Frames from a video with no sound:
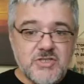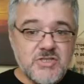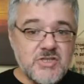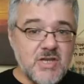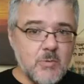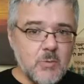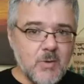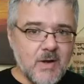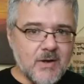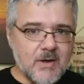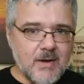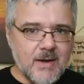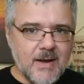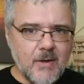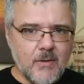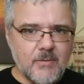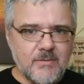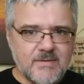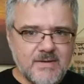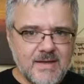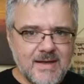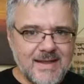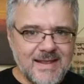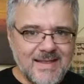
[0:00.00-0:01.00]
She
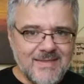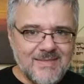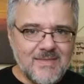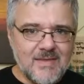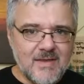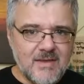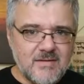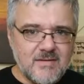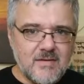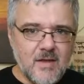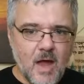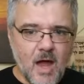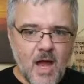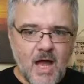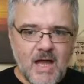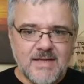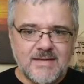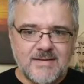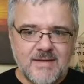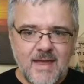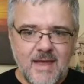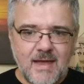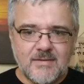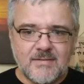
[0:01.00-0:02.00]
recounts that in this
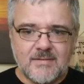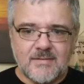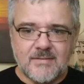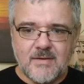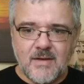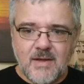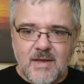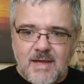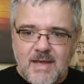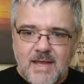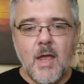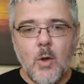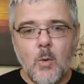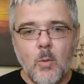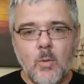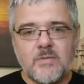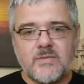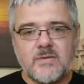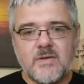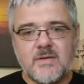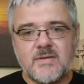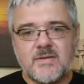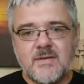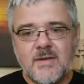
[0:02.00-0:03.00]
context, it was
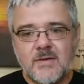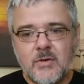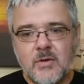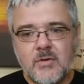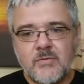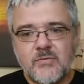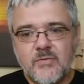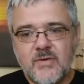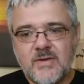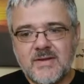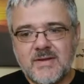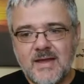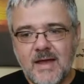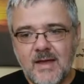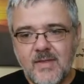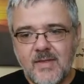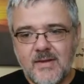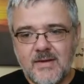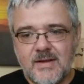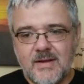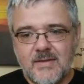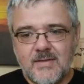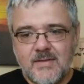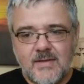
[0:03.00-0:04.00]
continued
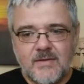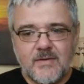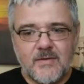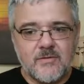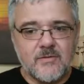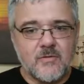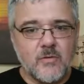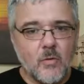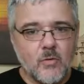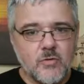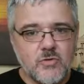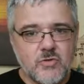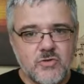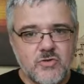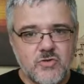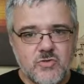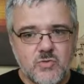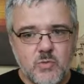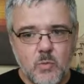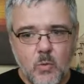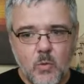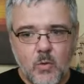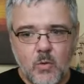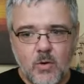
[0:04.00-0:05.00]
fidelity that the soldiers
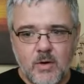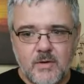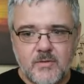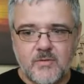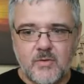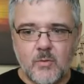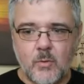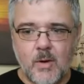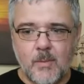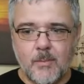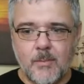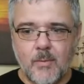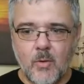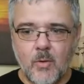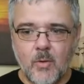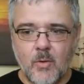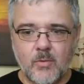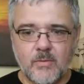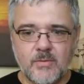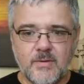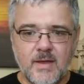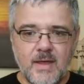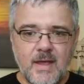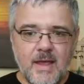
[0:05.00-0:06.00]
swore to
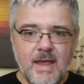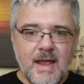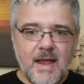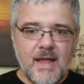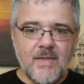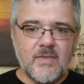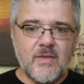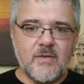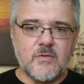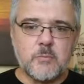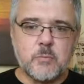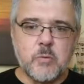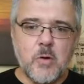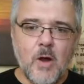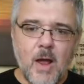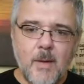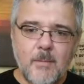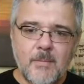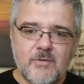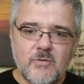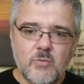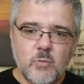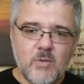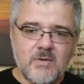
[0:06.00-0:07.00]
uphold, and this
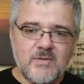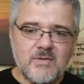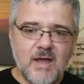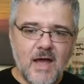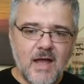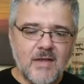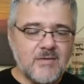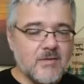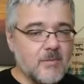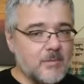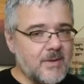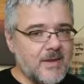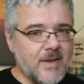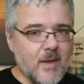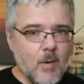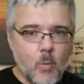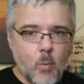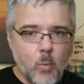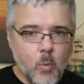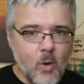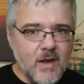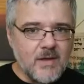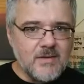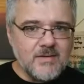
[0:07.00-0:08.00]
promise was not to be a
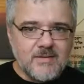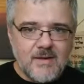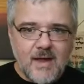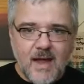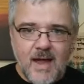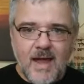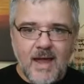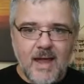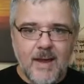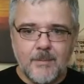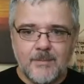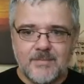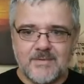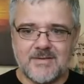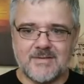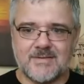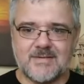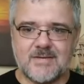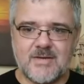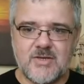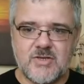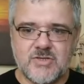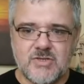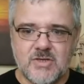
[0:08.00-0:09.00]
one-time
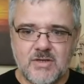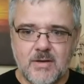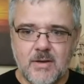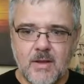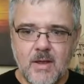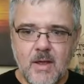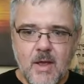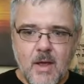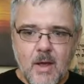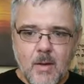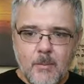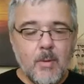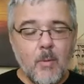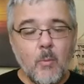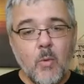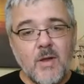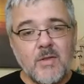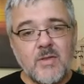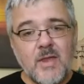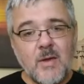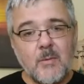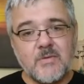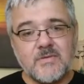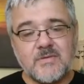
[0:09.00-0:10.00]
decision, but
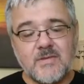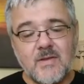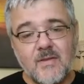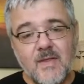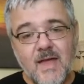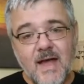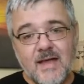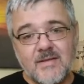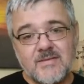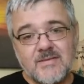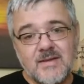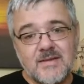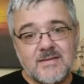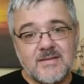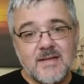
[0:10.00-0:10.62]
one that was to last the